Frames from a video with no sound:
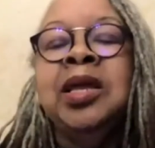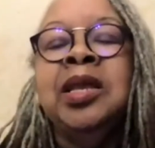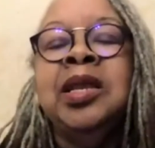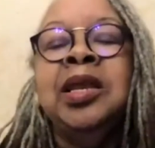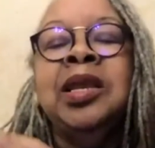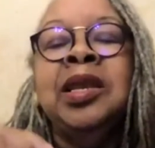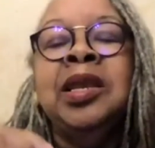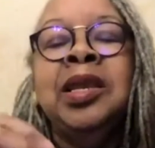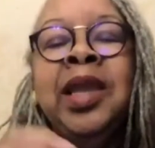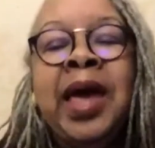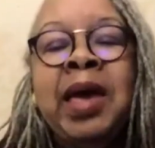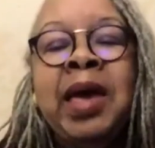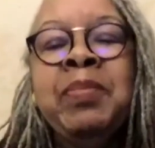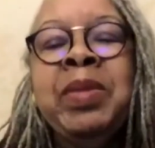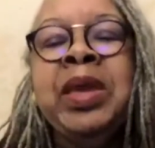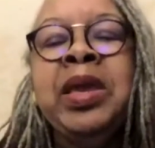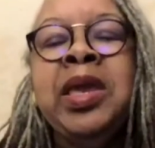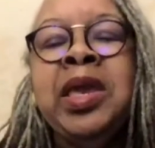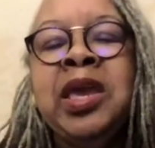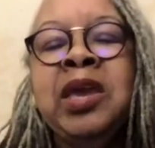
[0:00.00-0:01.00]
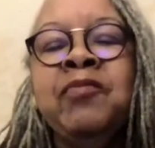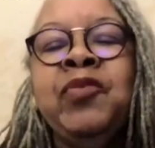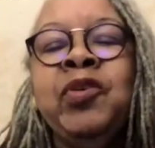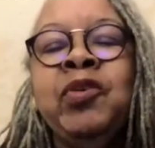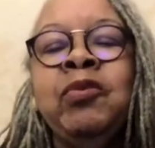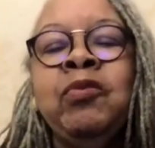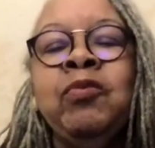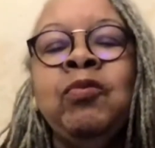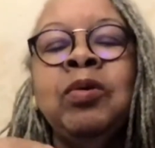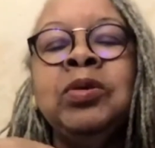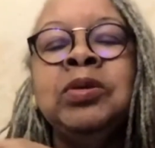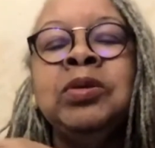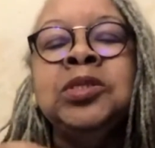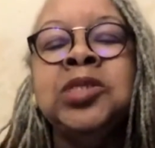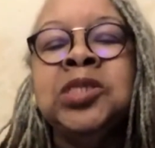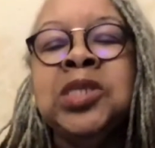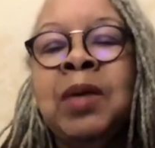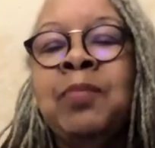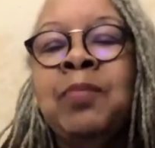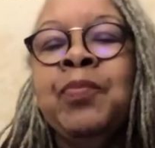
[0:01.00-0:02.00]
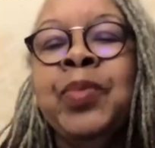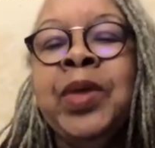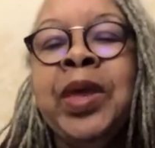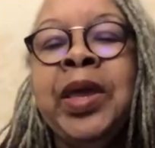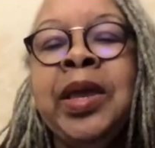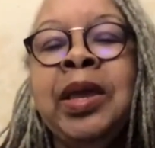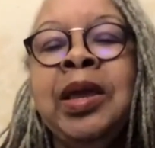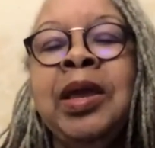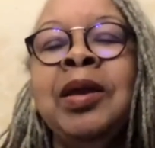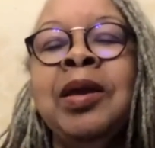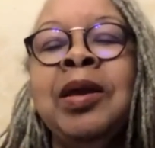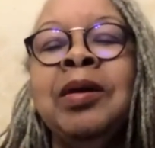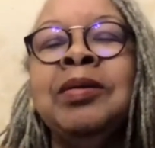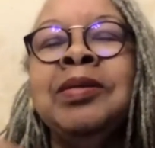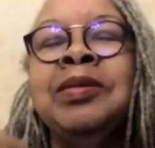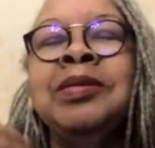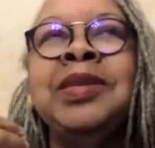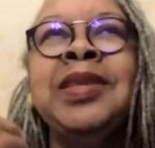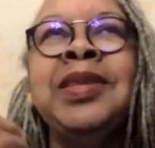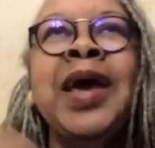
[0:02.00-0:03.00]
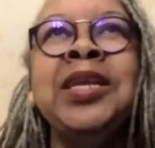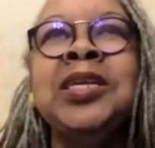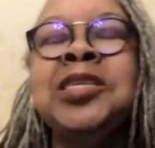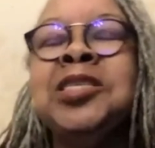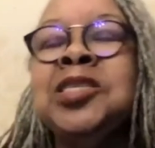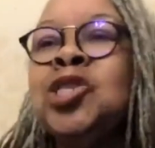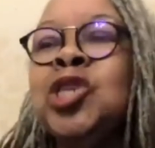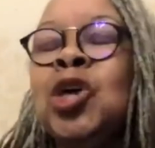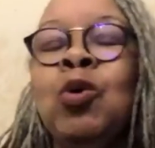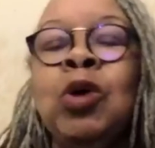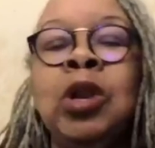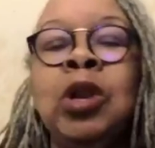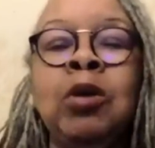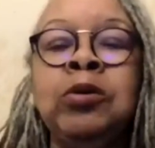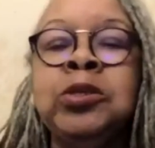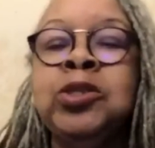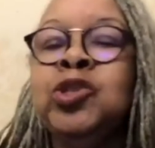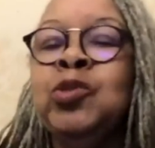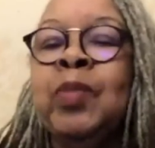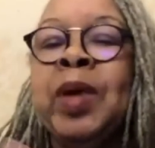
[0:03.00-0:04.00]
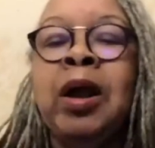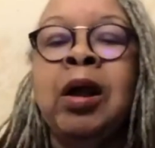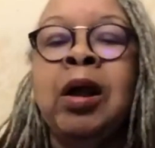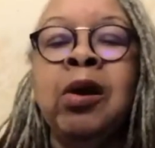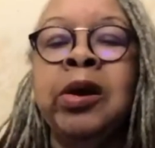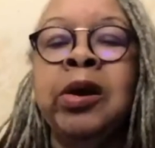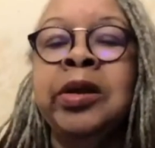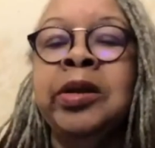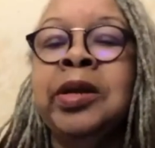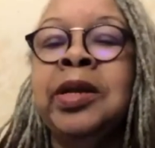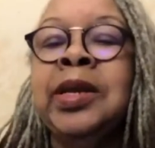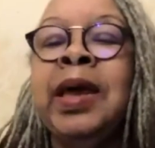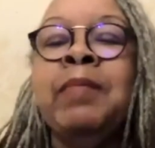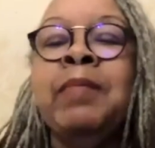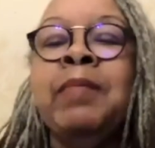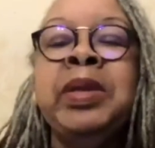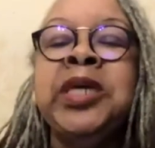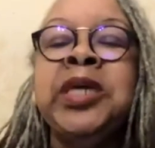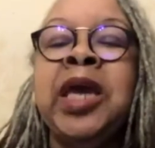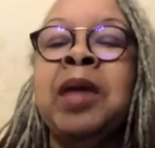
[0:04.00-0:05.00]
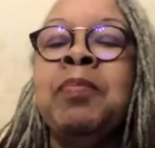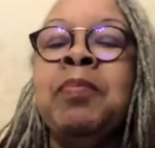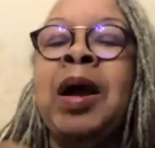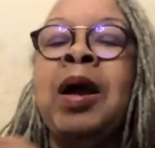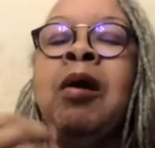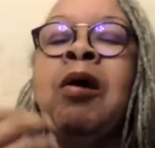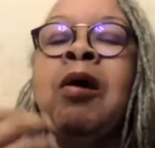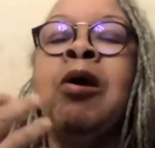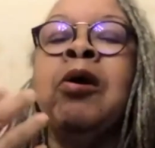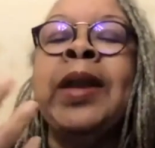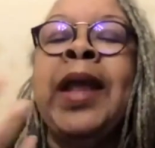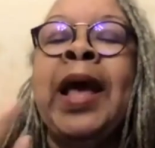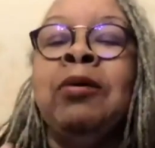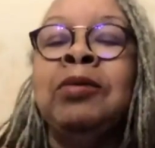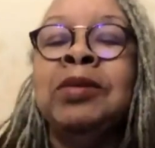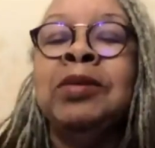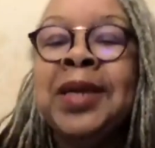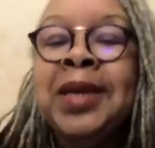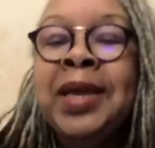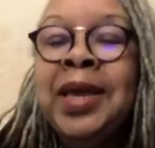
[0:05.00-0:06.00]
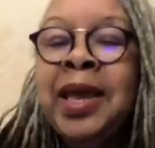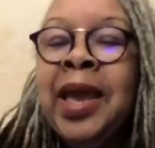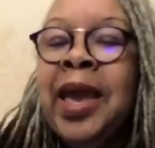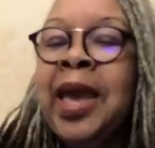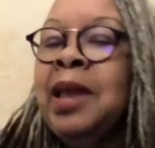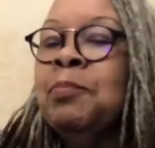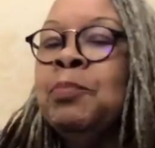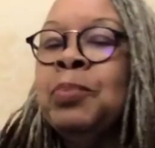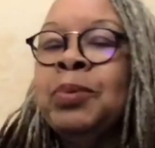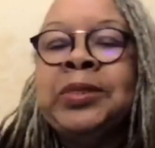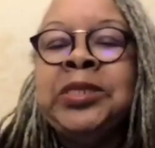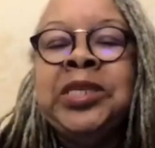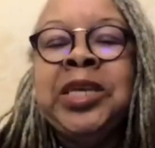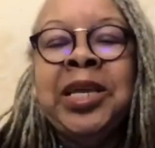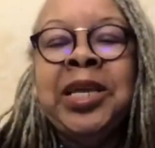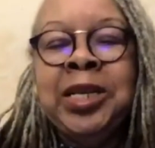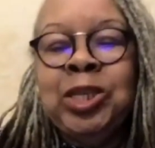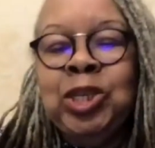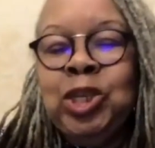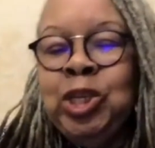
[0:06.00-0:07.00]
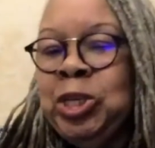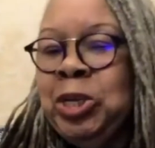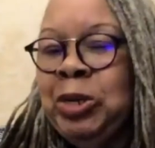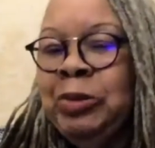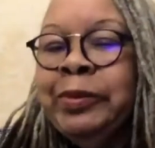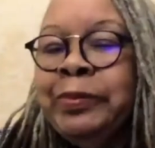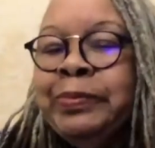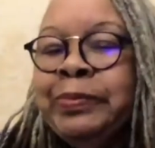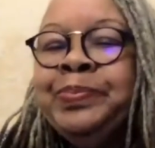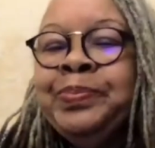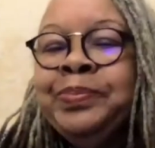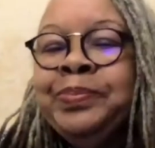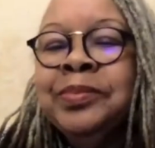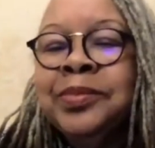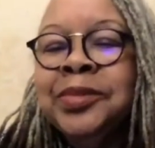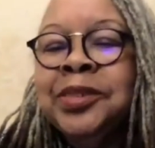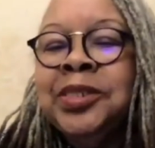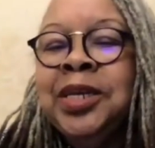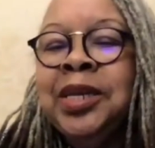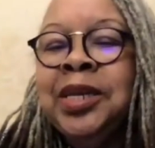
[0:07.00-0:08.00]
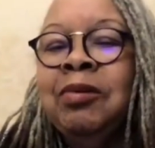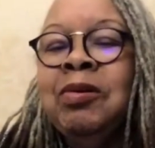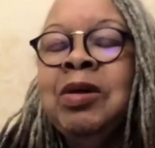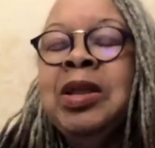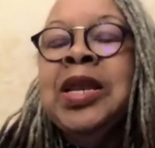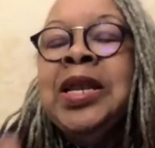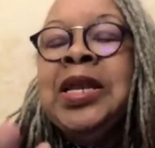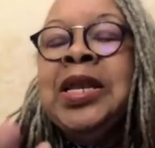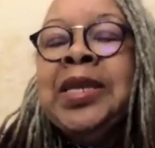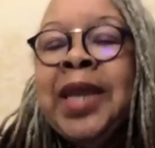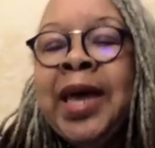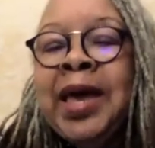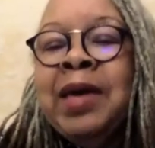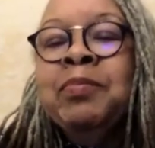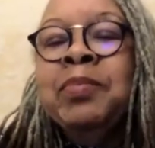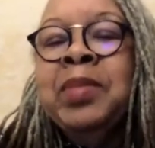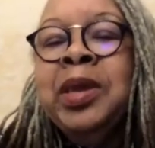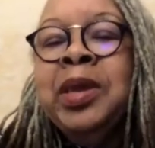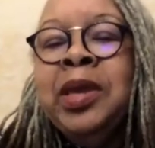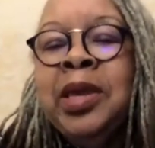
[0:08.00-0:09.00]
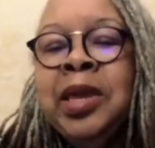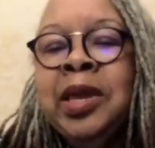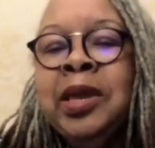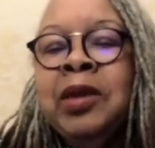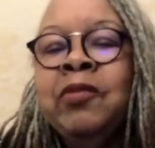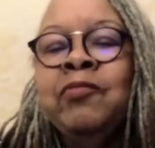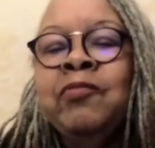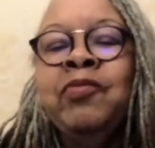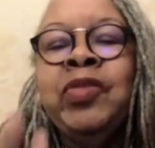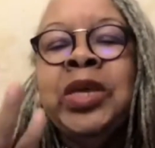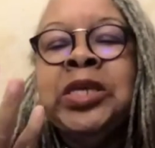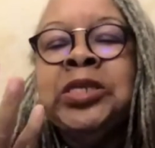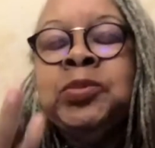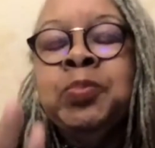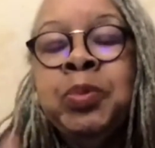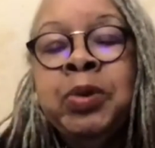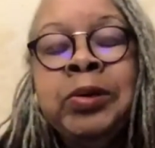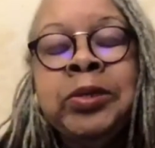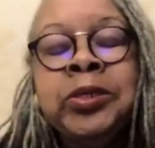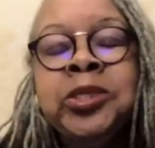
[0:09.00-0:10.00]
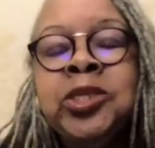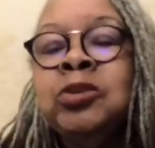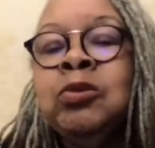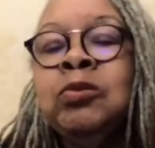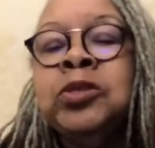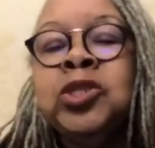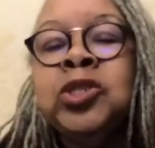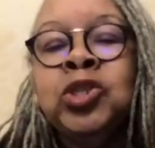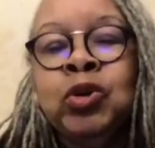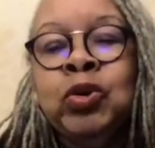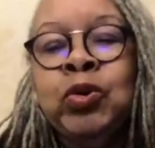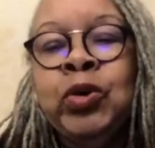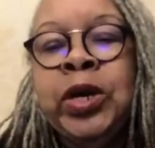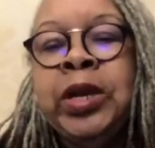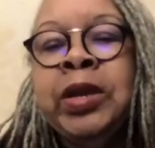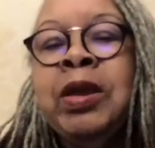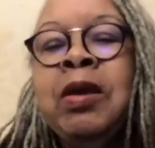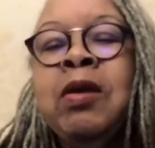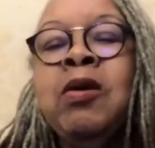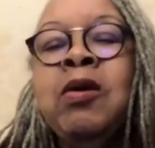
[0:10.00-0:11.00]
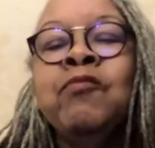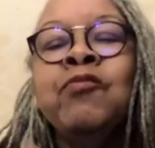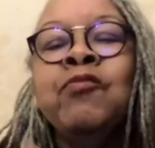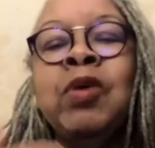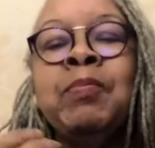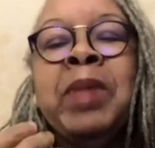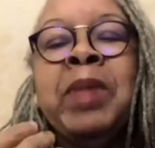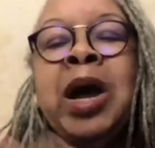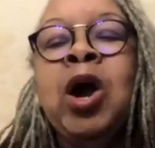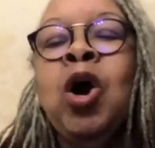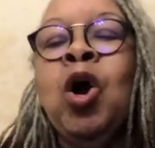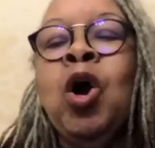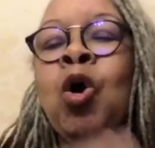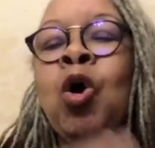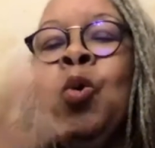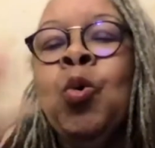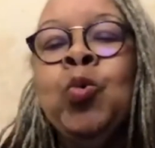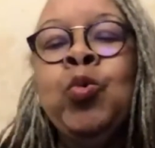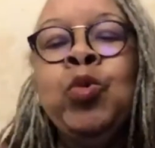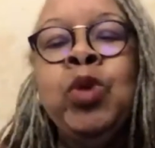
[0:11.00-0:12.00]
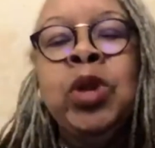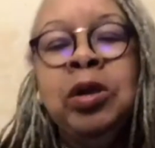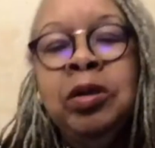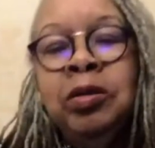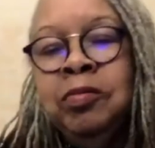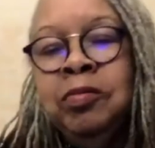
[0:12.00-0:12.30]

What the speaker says: let me give you something that is so close to my heart. Let me take my heart out and present it to you. You know, let me give this personal story from my own